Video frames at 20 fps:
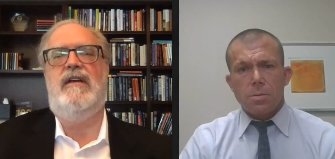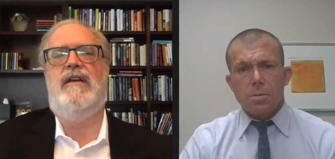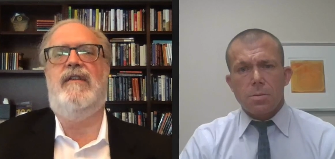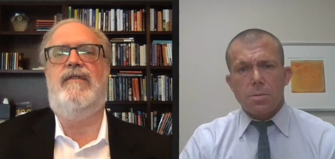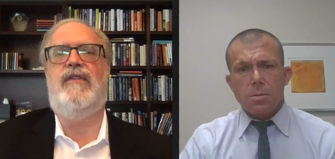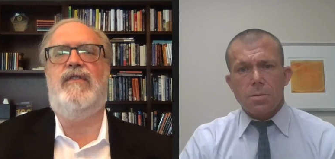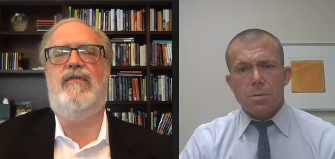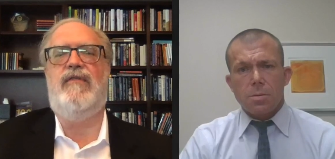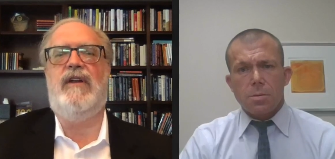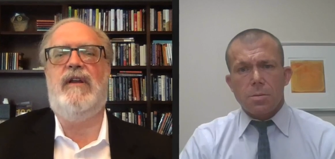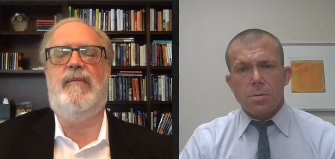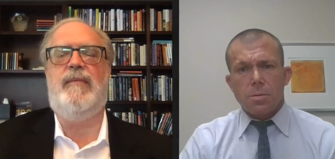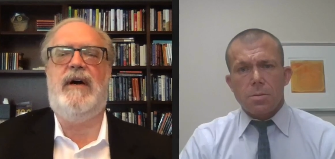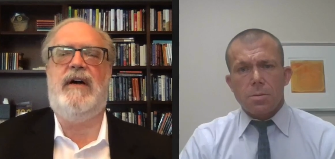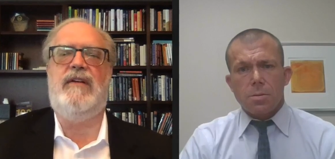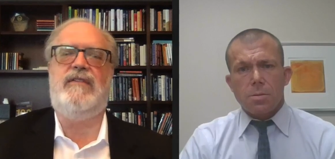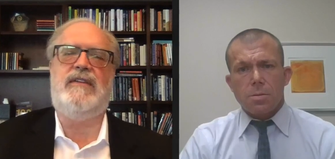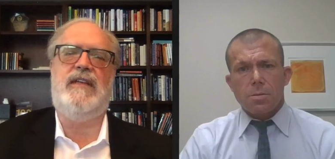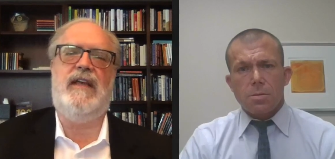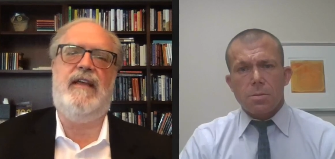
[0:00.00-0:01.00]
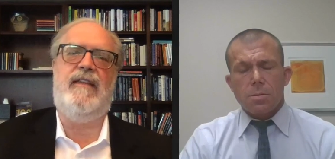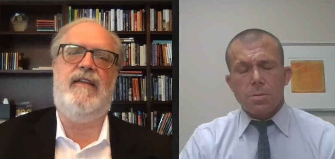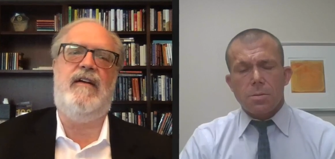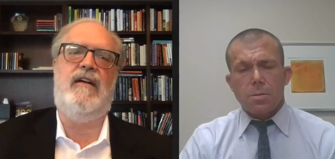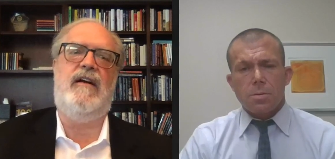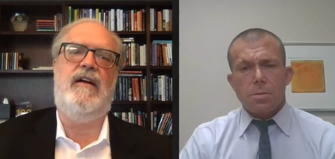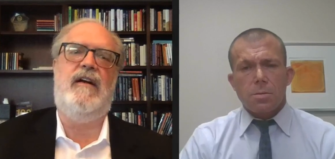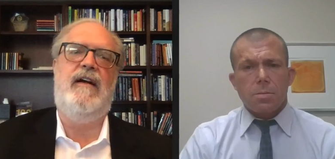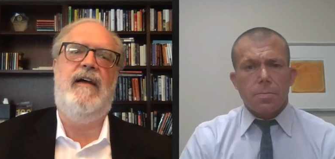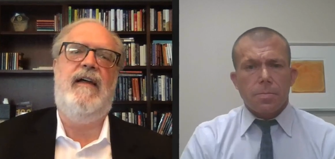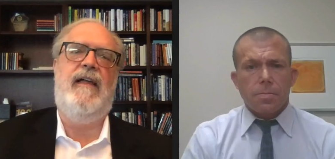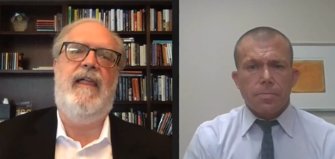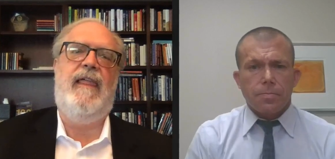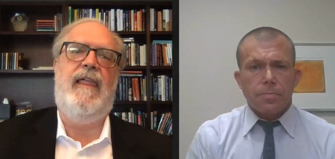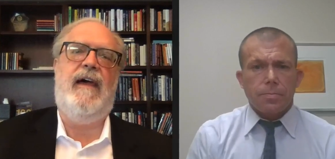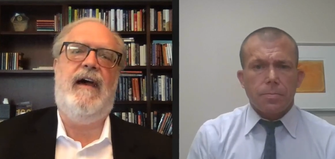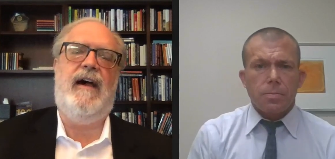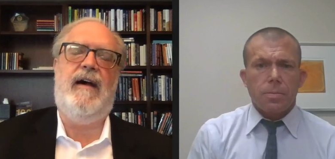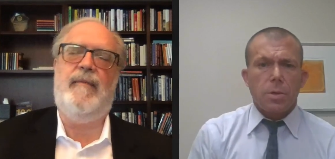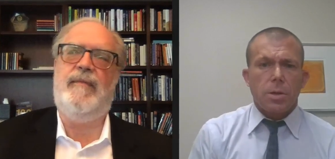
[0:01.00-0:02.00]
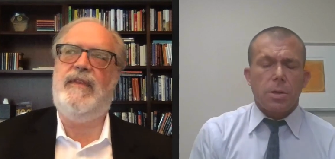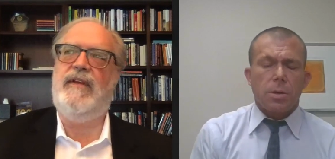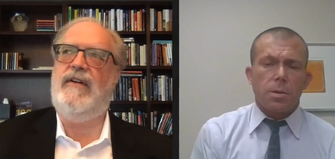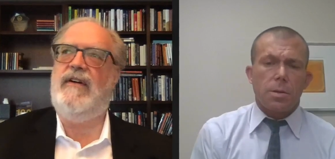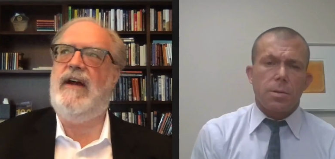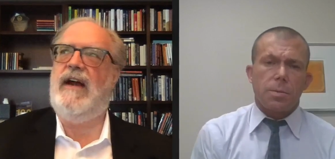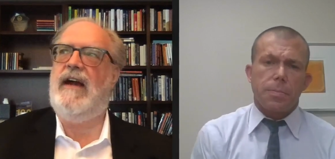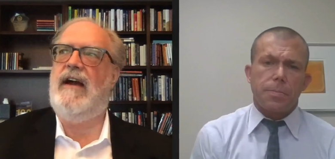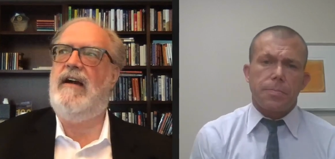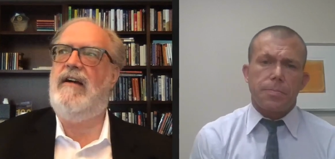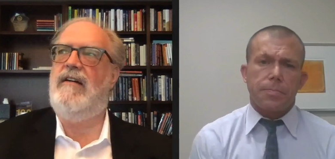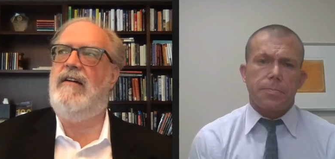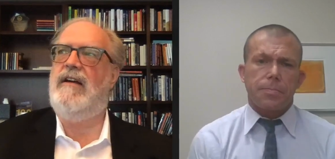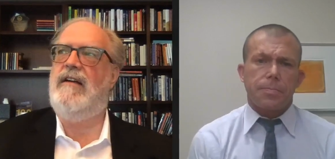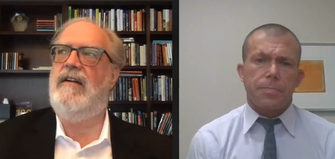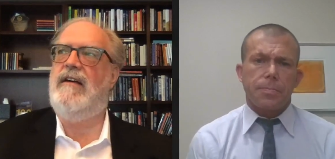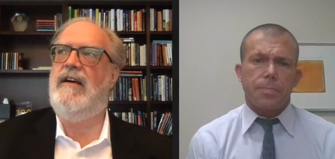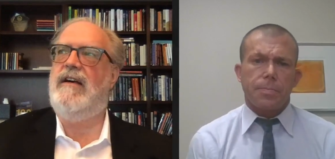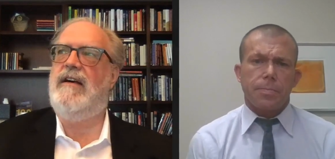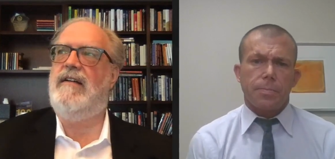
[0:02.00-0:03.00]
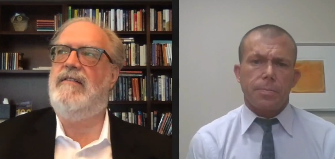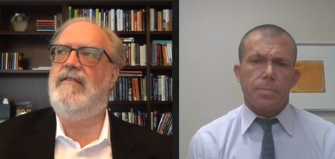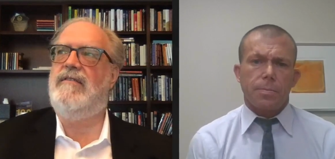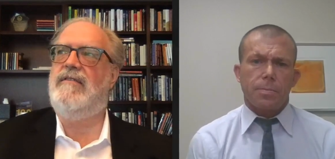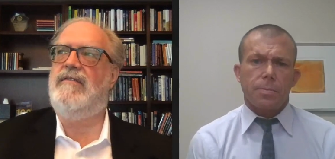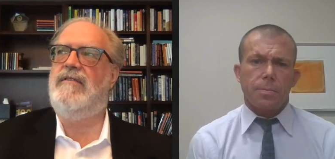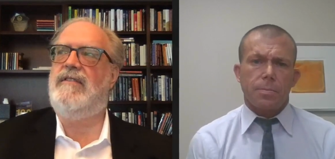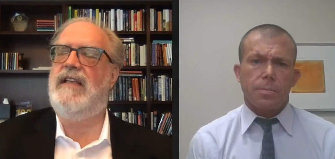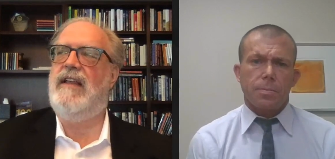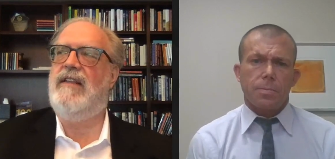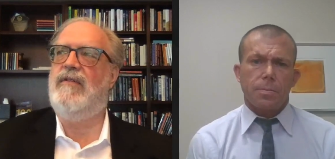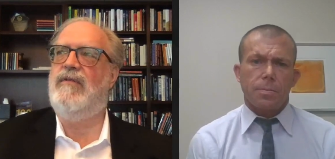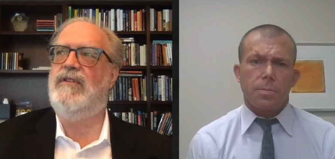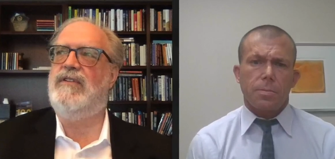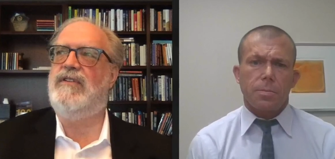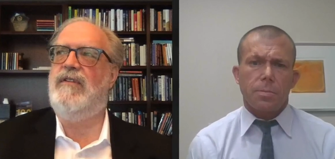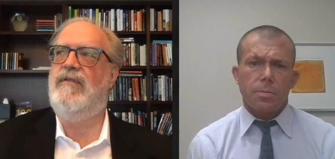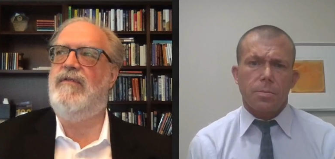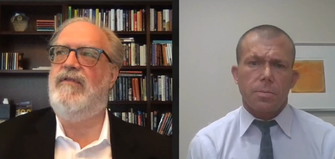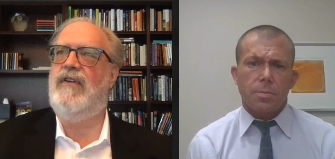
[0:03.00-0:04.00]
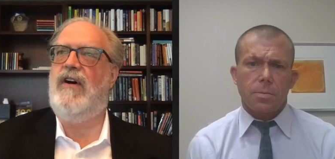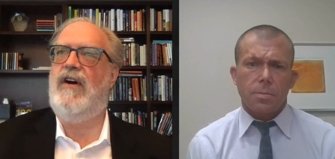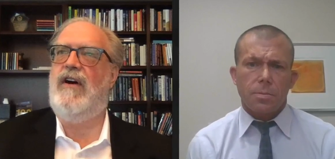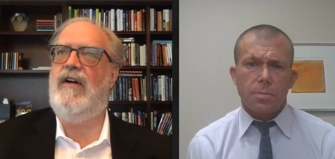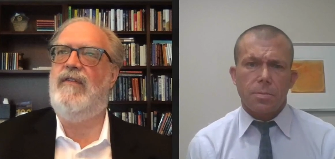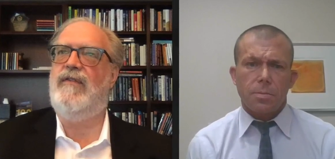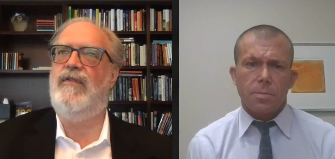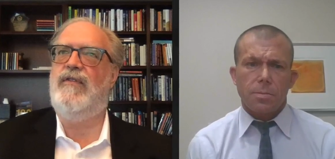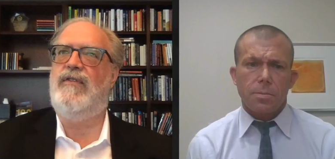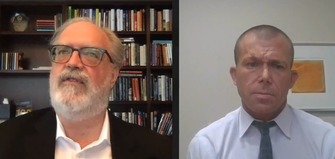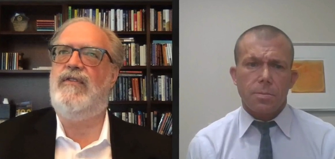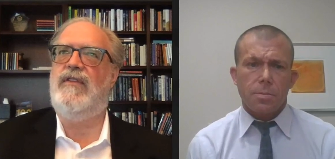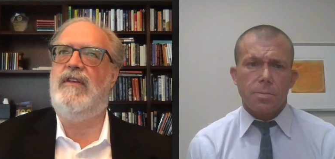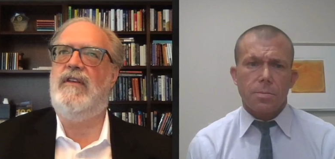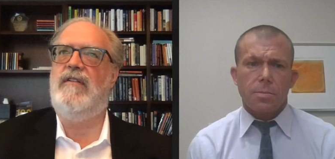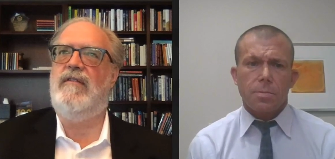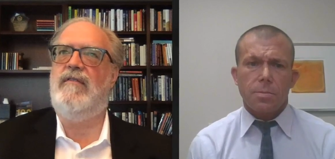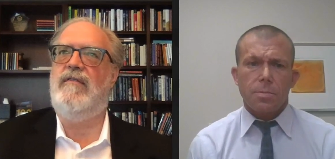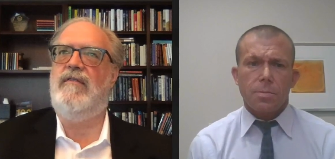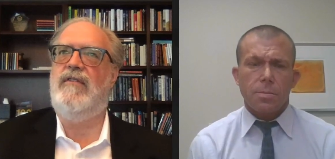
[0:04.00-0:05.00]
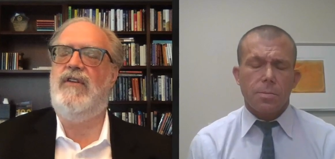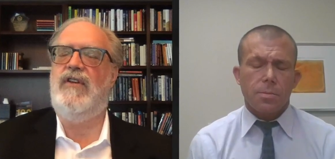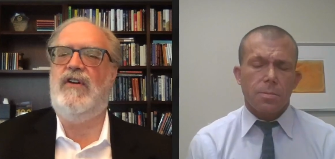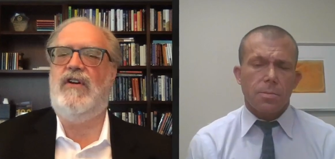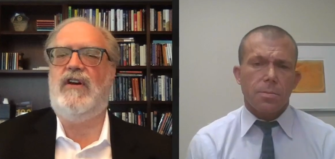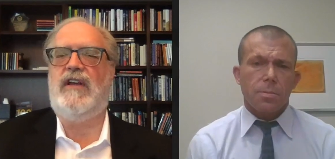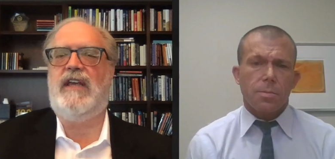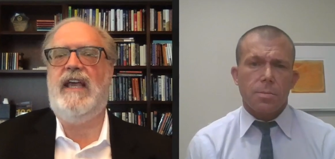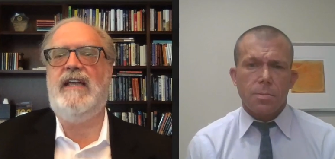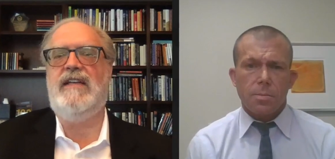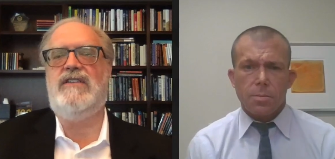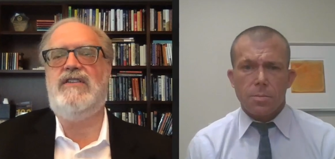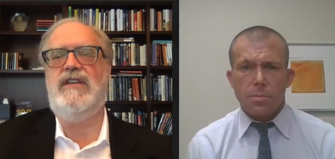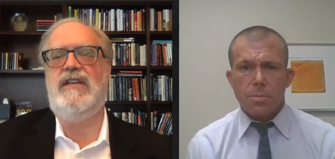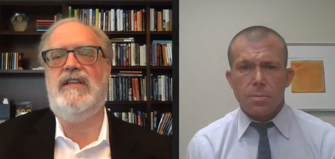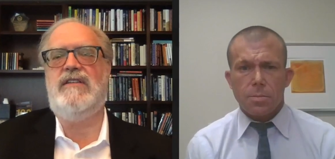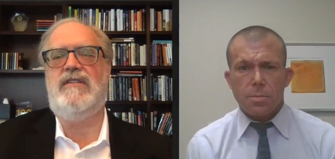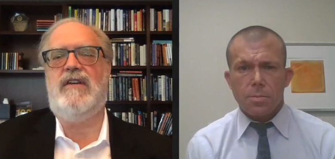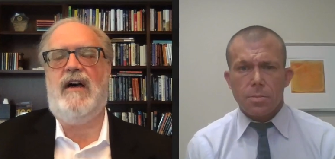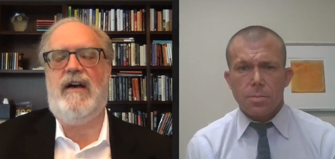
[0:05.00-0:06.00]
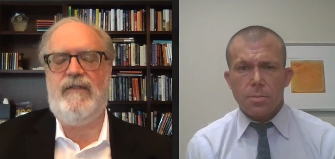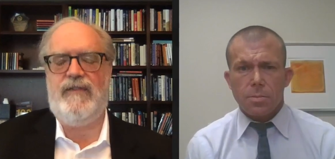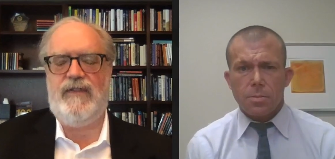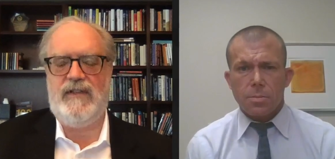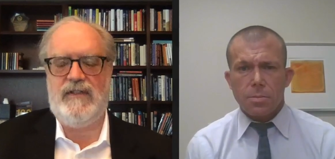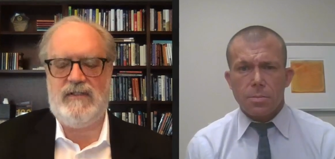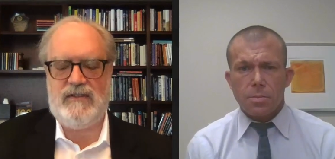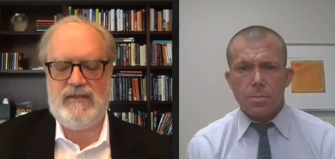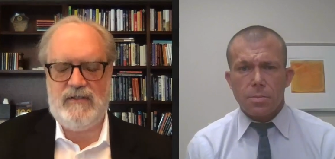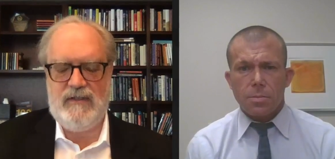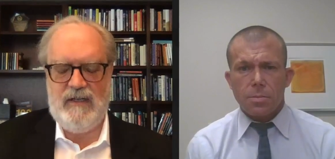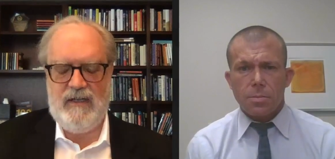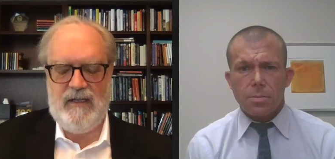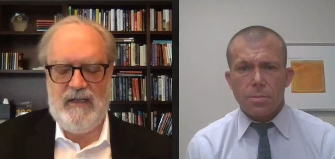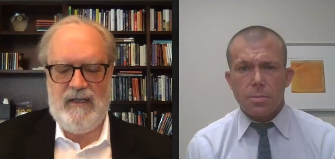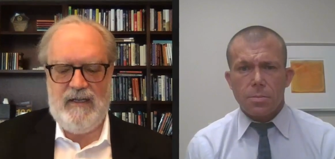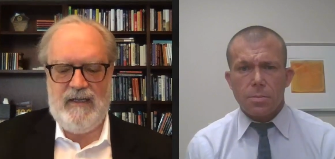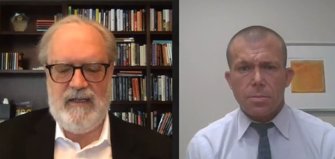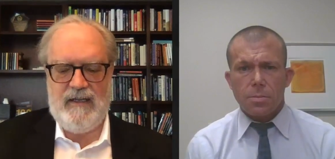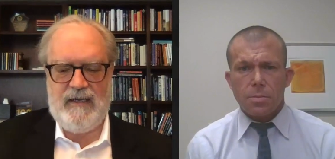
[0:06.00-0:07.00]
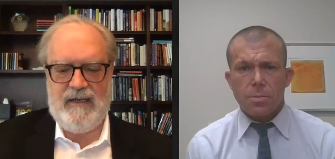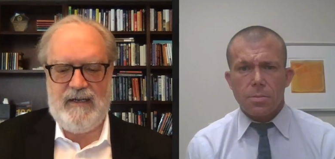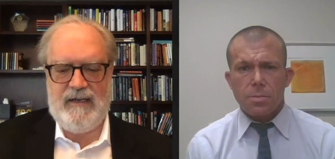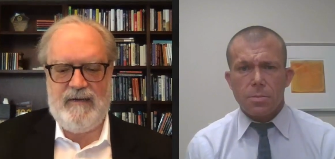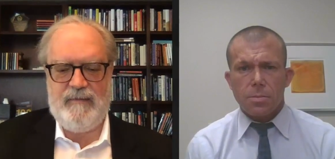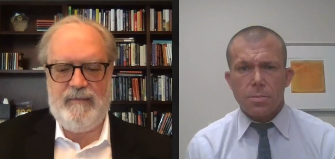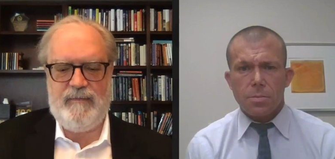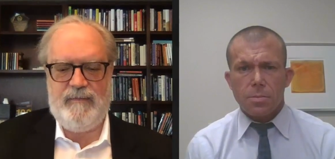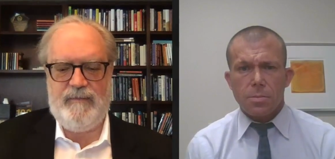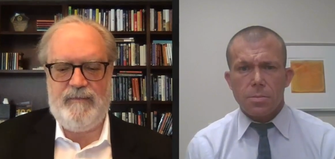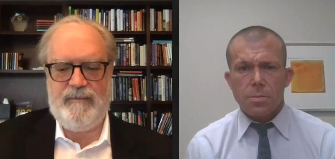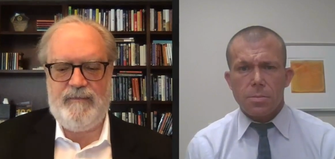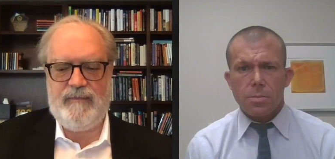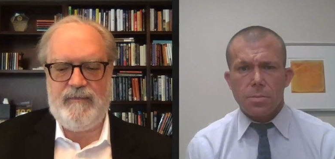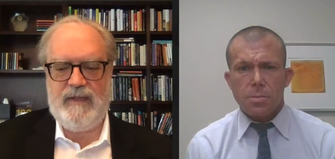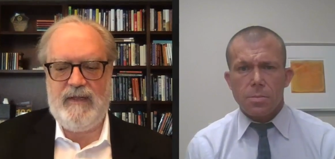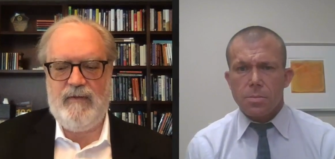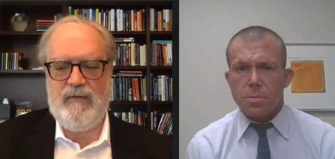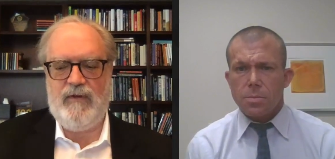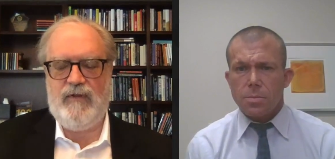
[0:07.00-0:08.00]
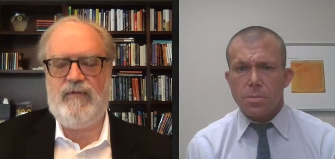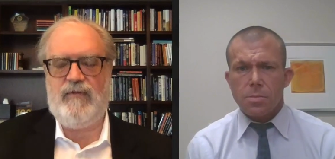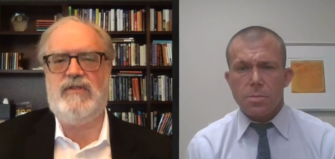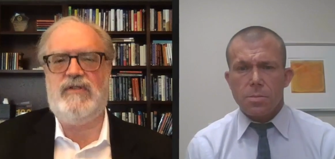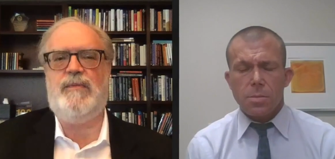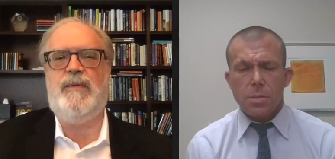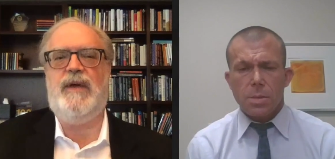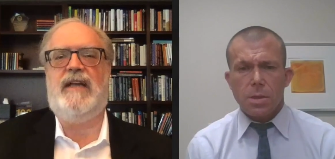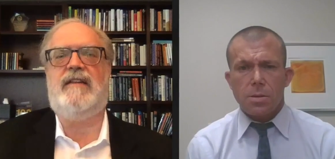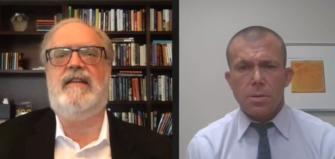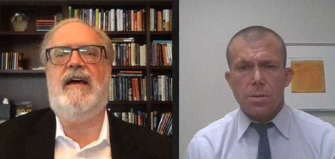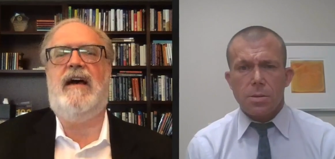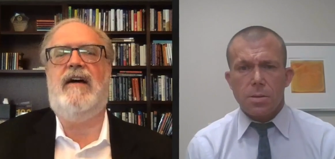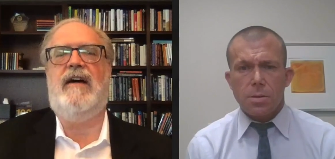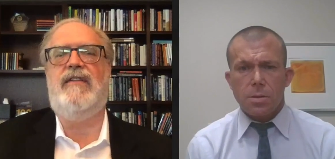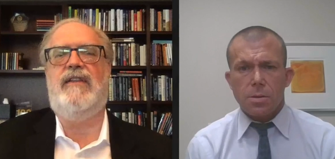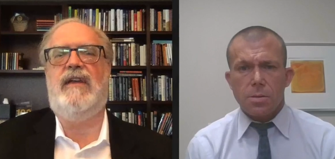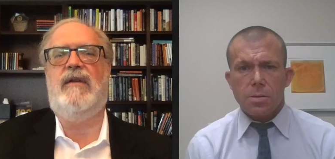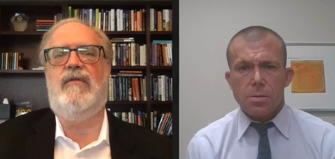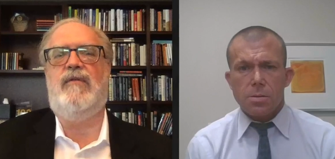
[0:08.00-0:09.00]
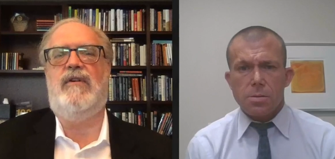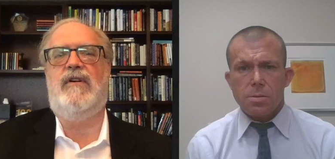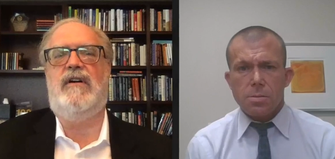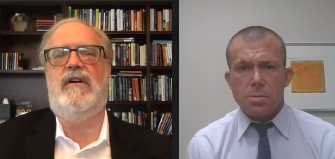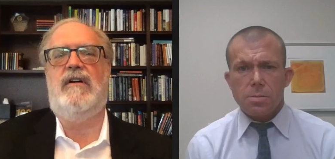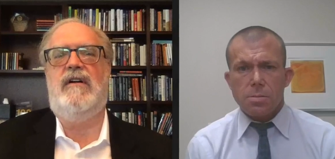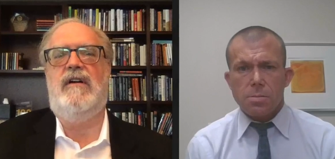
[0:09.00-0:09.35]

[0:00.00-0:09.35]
Speaker 1: If you read about Tether, um, there are uh, Tether was involved with the New York AG's office um, with respect to how they were